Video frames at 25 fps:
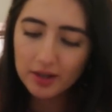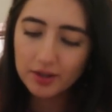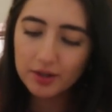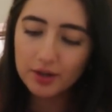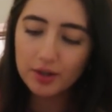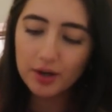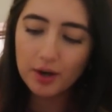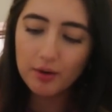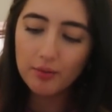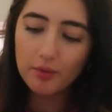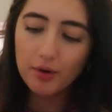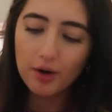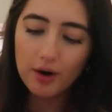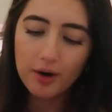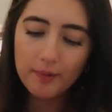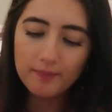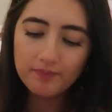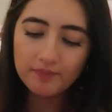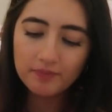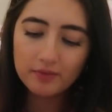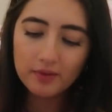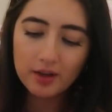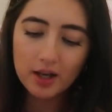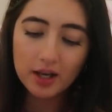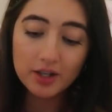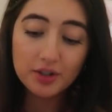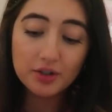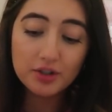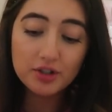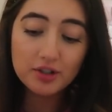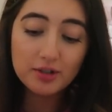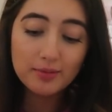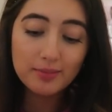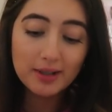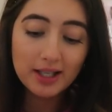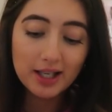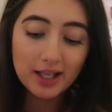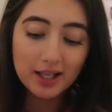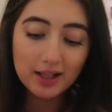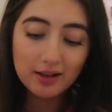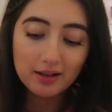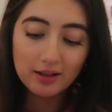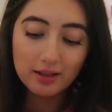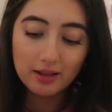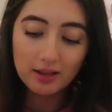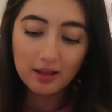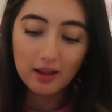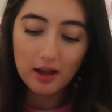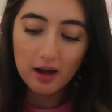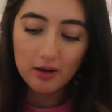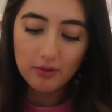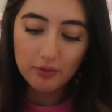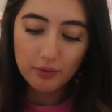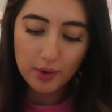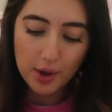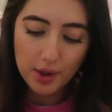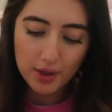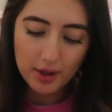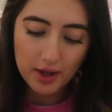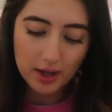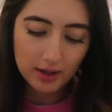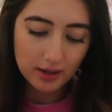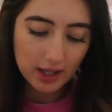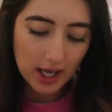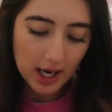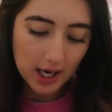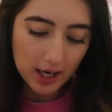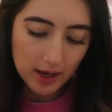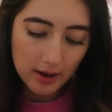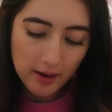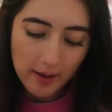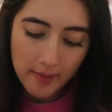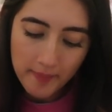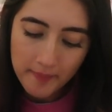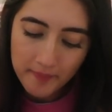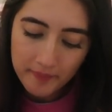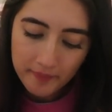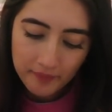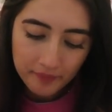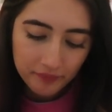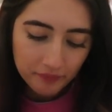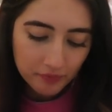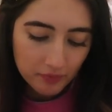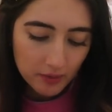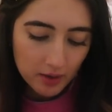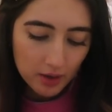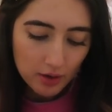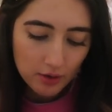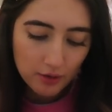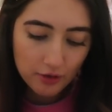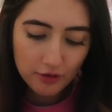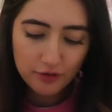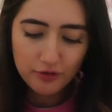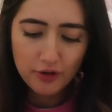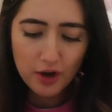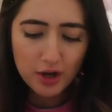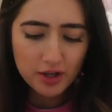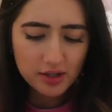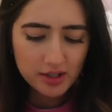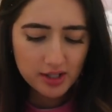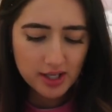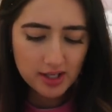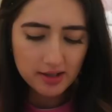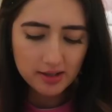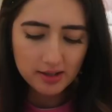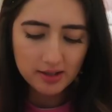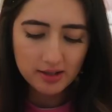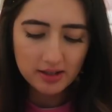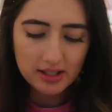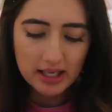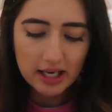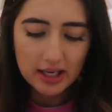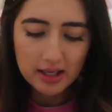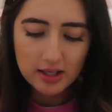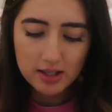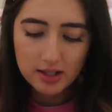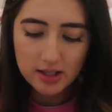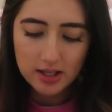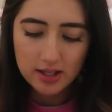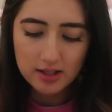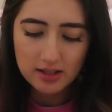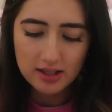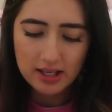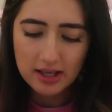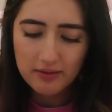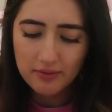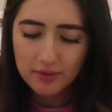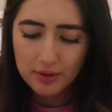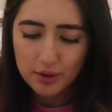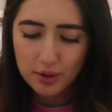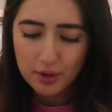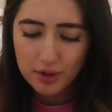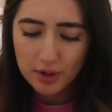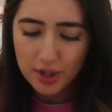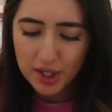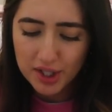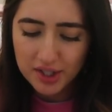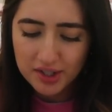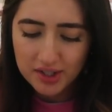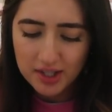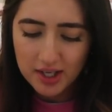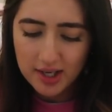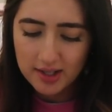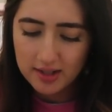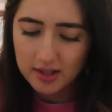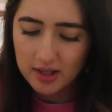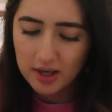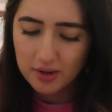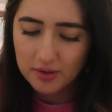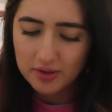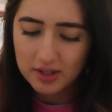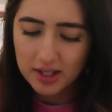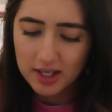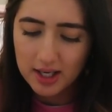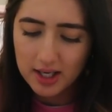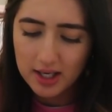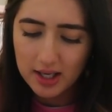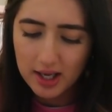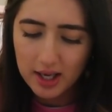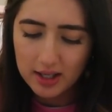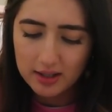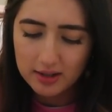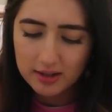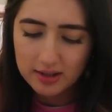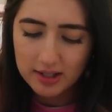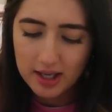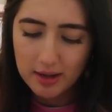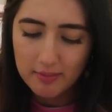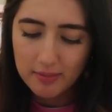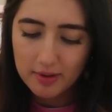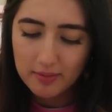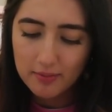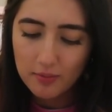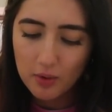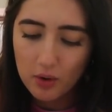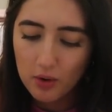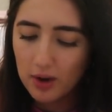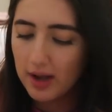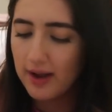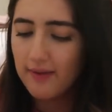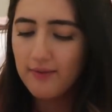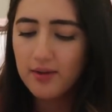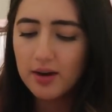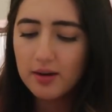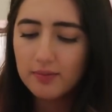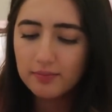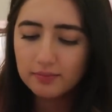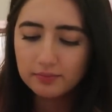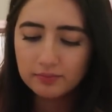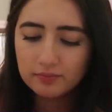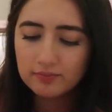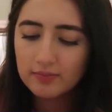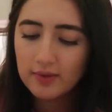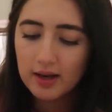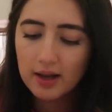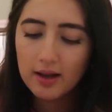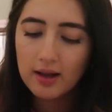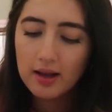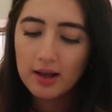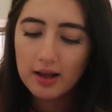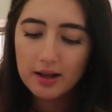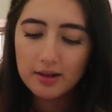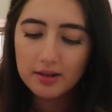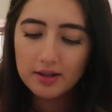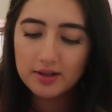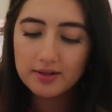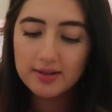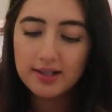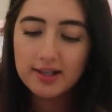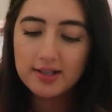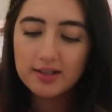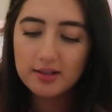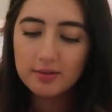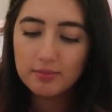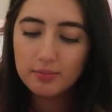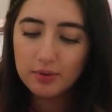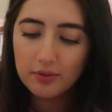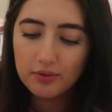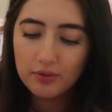You know what? I used to be in love with it. Like, first season, second season, even the third season, I was like, yes, get me more. Even the season